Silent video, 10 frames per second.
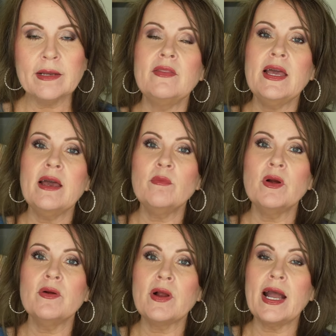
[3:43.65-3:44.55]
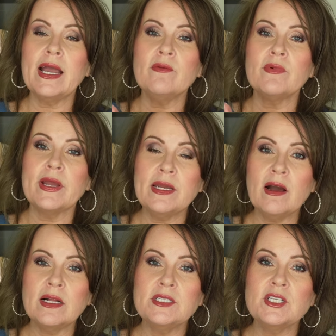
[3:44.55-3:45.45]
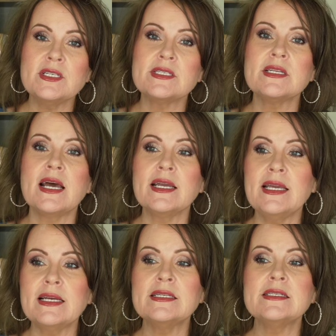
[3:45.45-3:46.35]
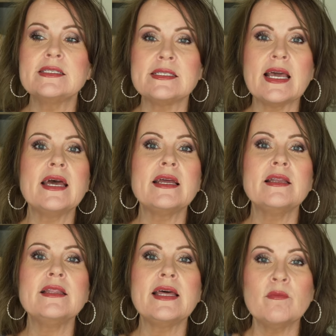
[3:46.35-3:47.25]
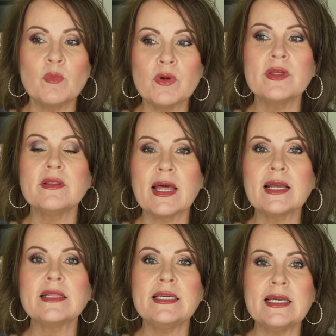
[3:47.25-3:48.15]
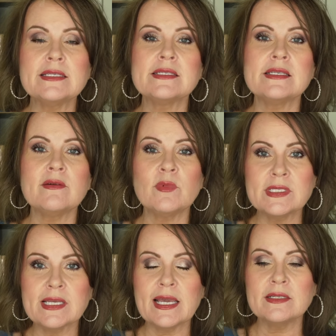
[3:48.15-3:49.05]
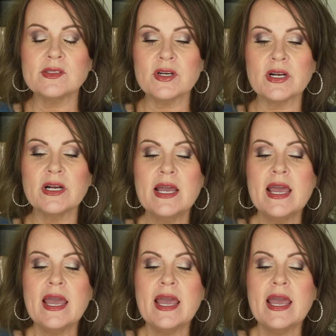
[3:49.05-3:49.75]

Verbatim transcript: and the MRI radiologist again said that more than likely, yes, it was cancer.